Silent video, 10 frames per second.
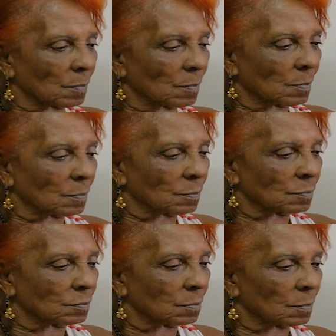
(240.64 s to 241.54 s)

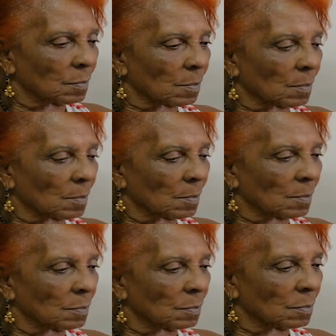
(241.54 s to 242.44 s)

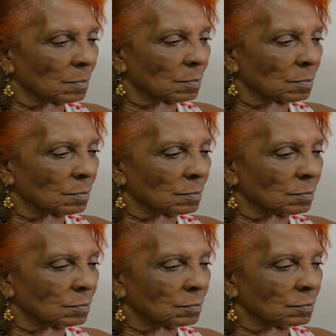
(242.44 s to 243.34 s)

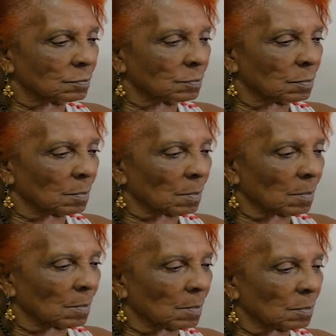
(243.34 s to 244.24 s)

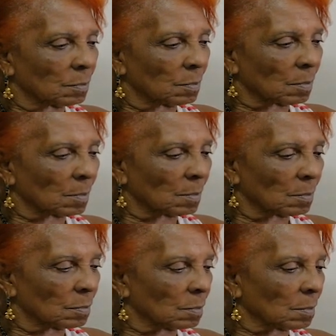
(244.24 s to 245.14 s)

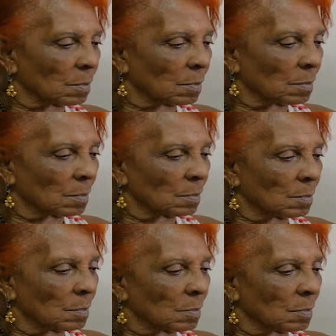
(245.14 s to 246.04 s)

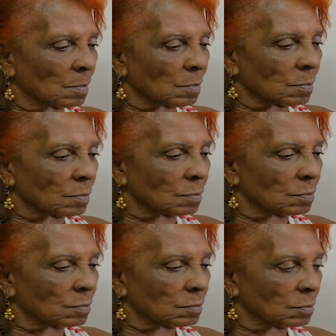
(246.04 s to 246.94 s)
(silent)